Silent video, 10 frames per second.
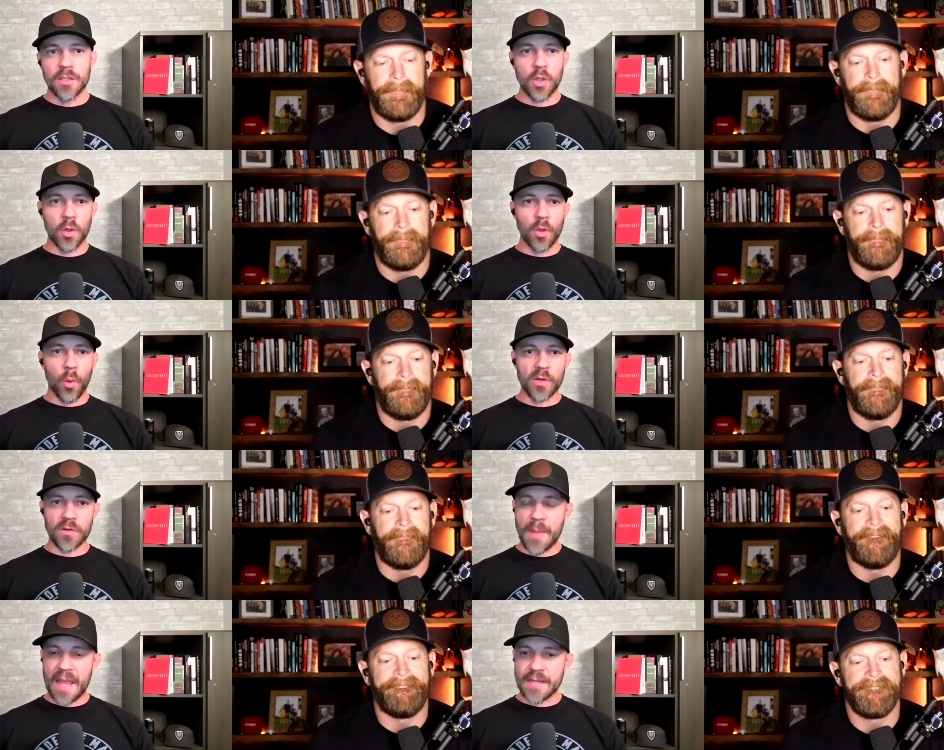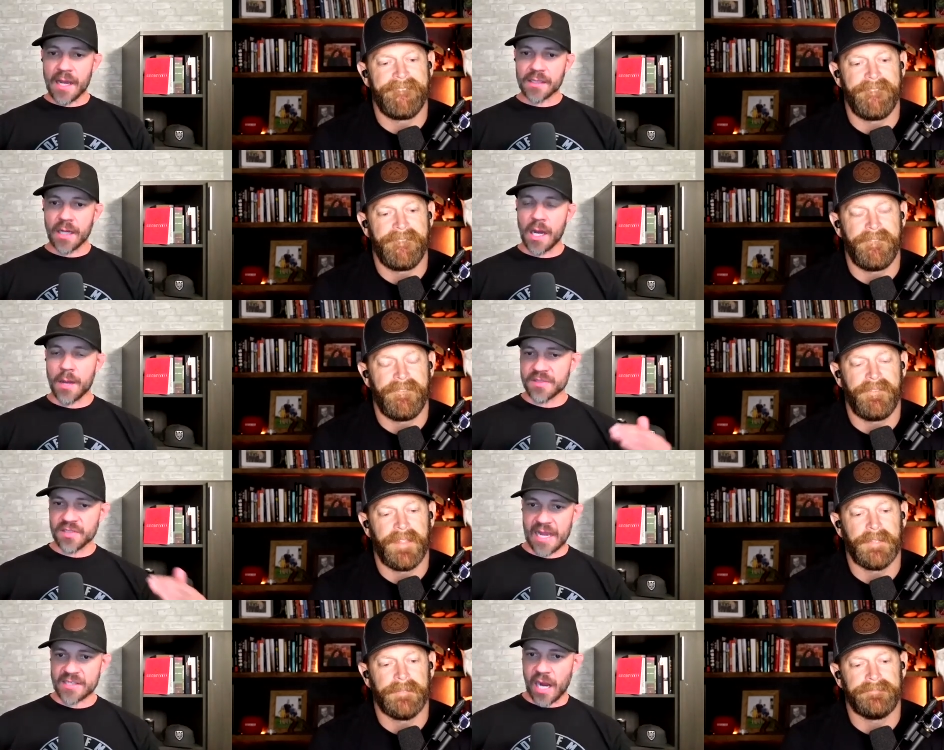Speaker 1: Go to orderofman.com
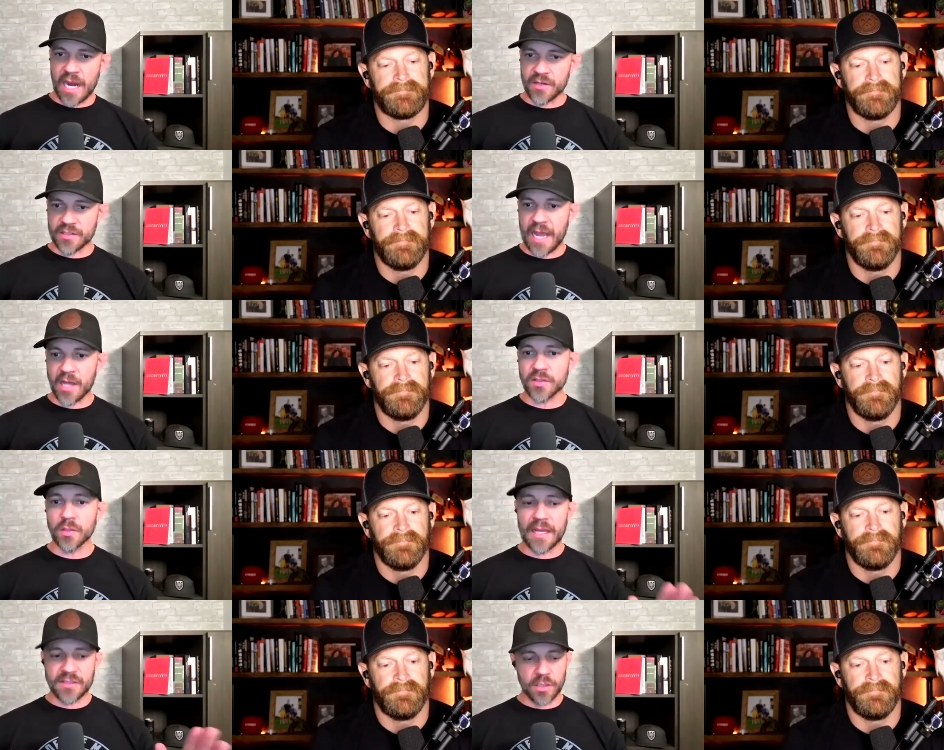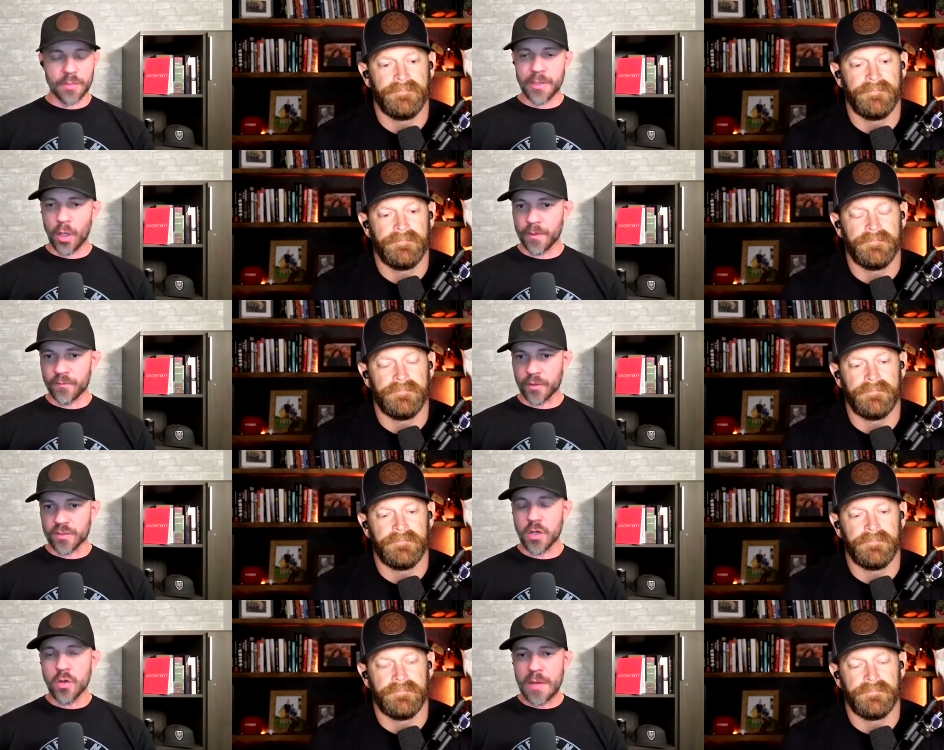slash Iron Council. That's going to be open for
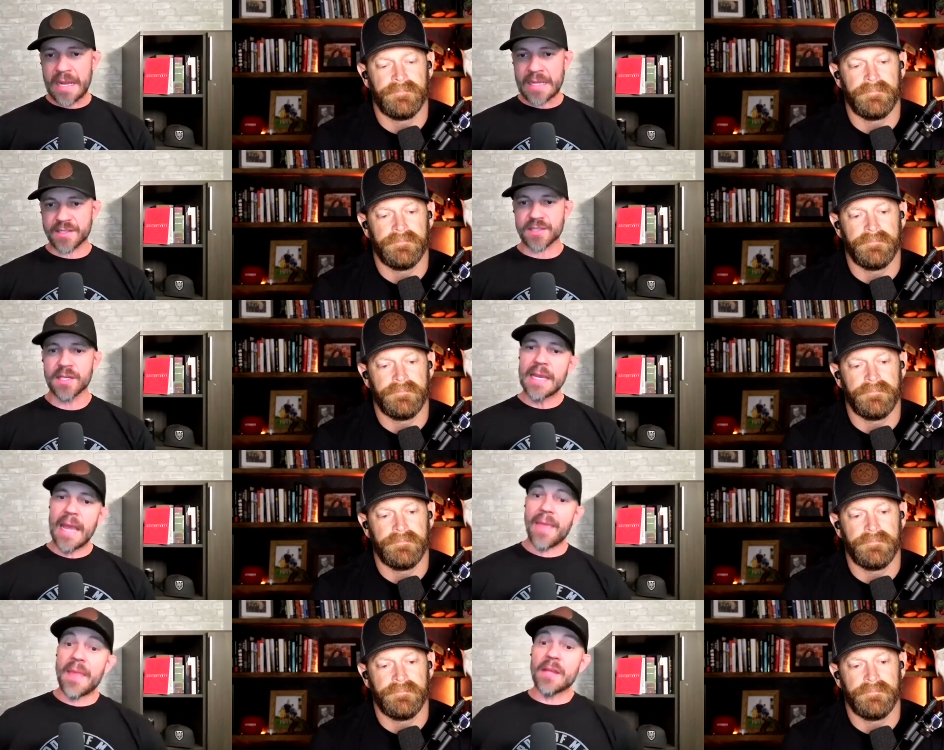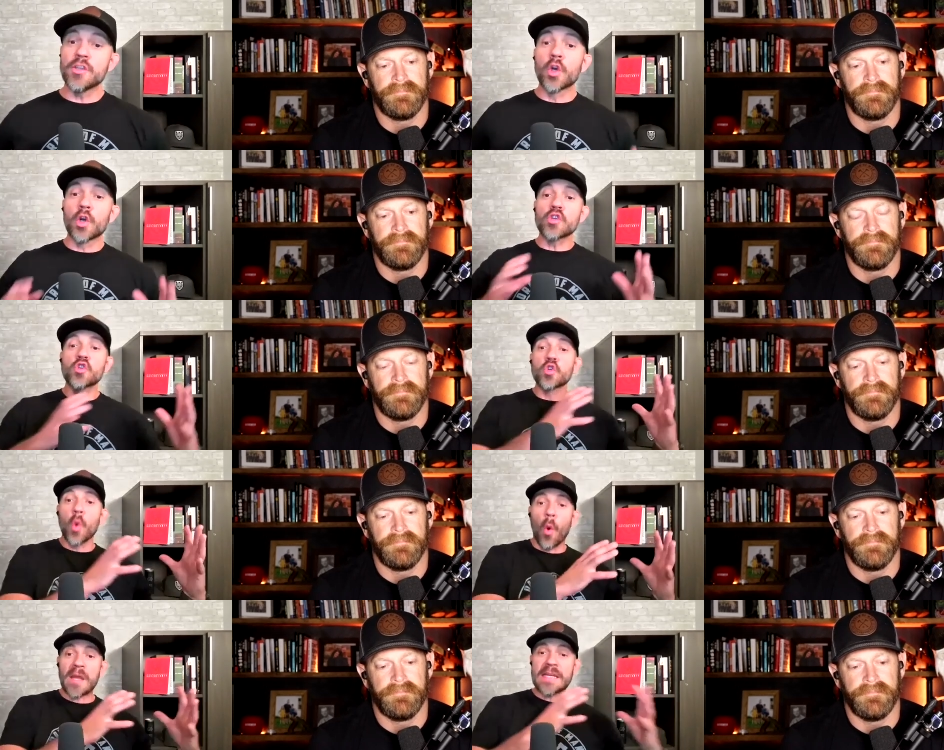two weeks. And then you're
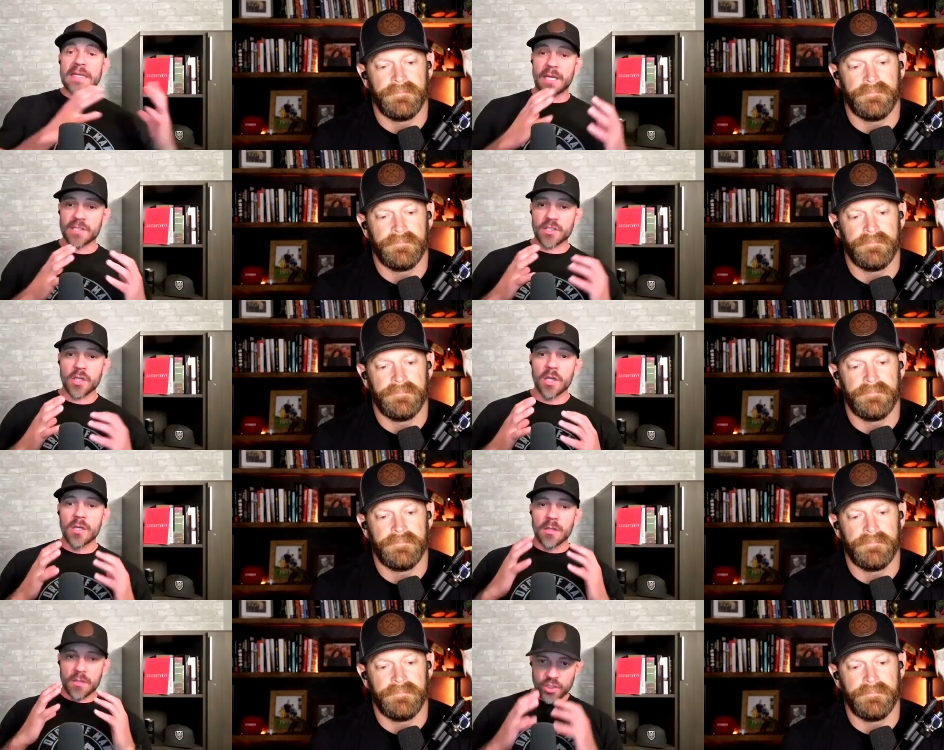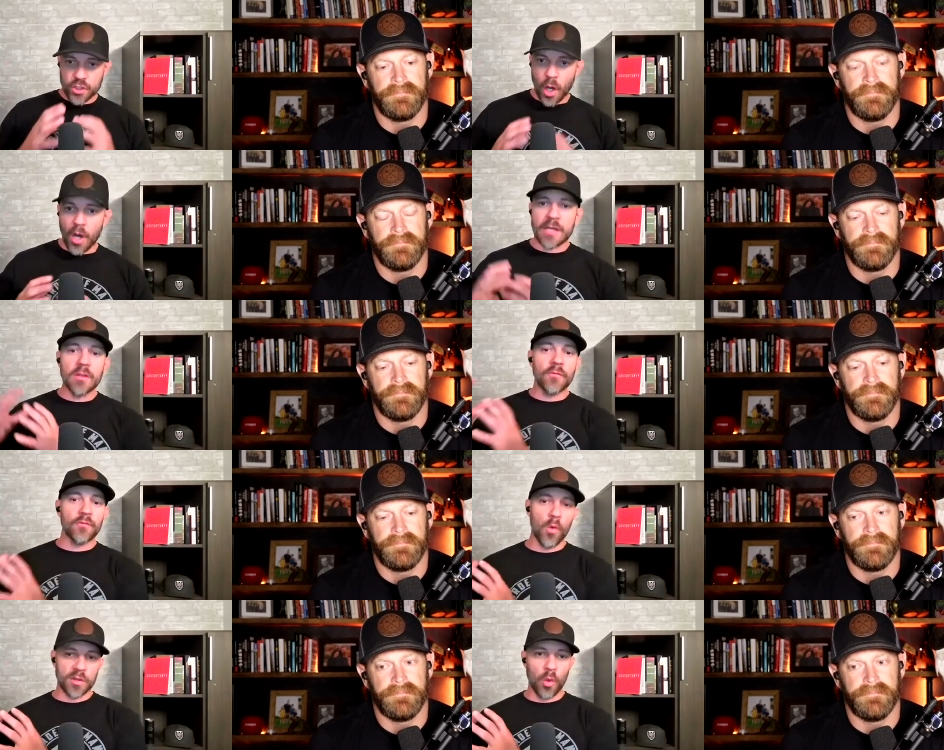joining us starting the
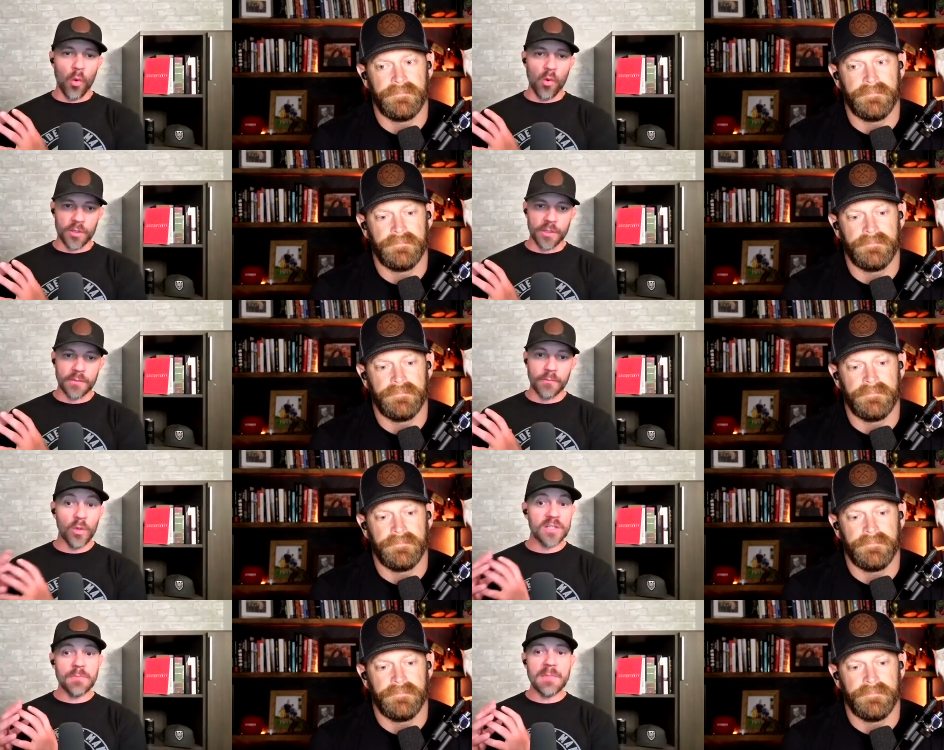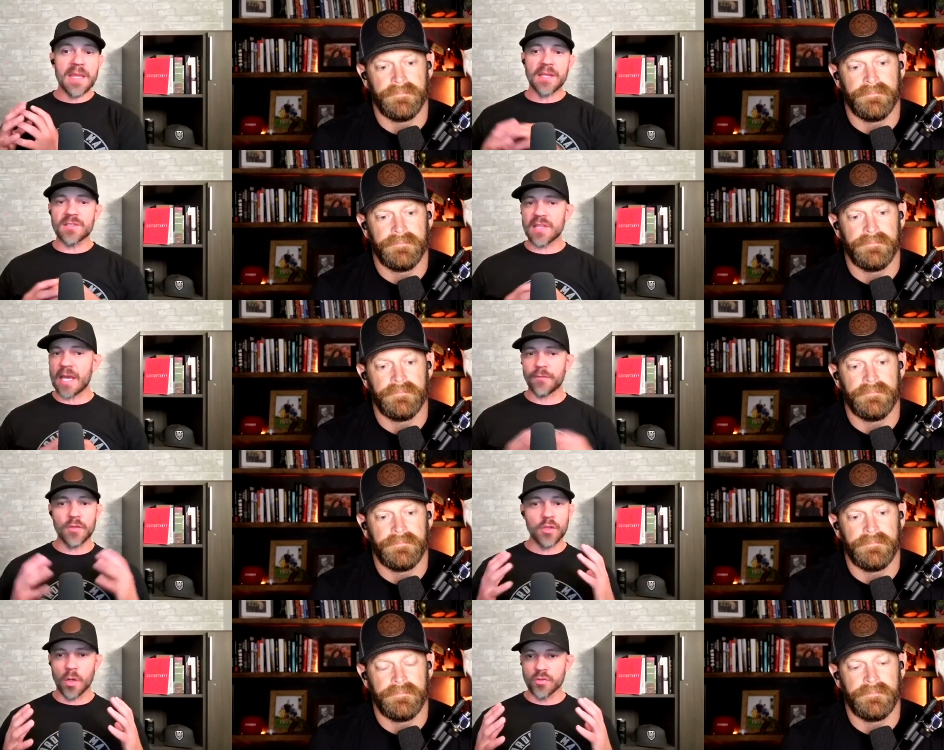fourth quarter, which means that if
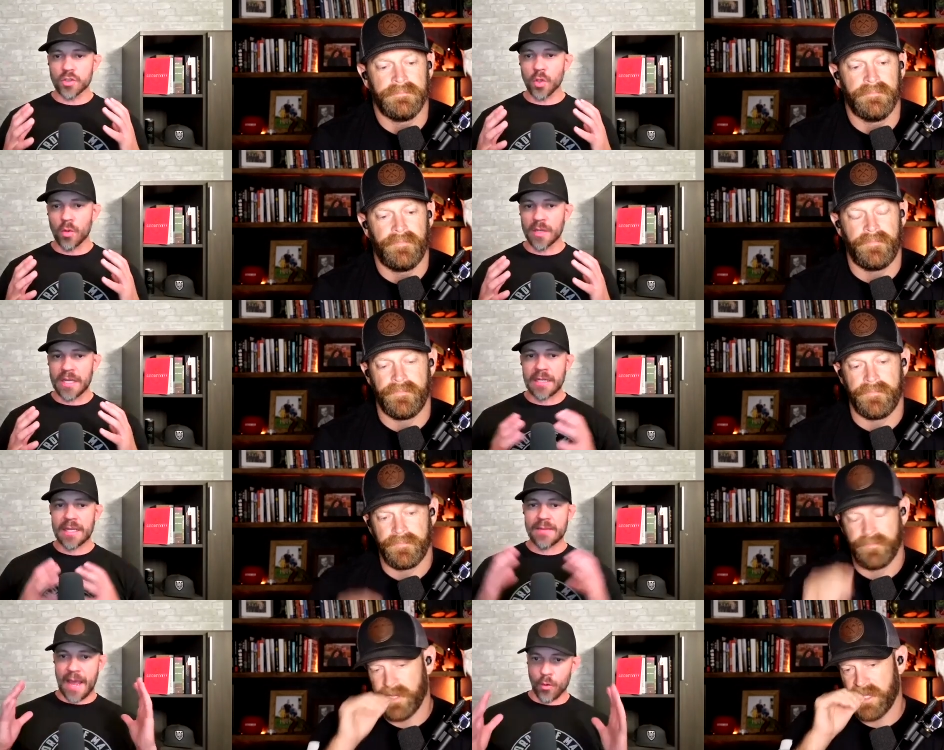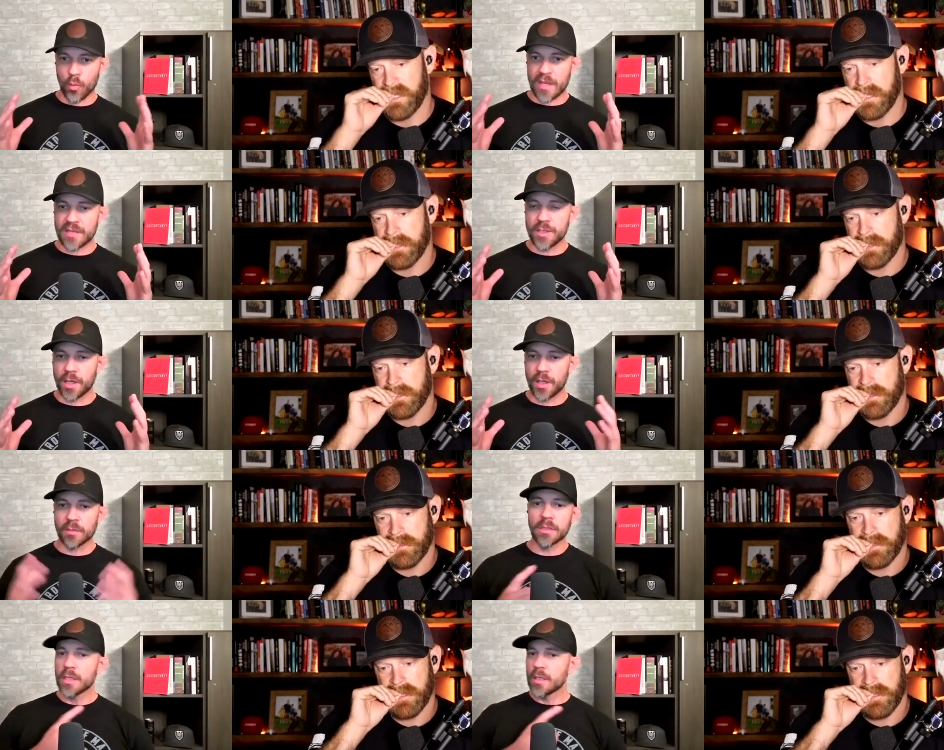you don't join in that window,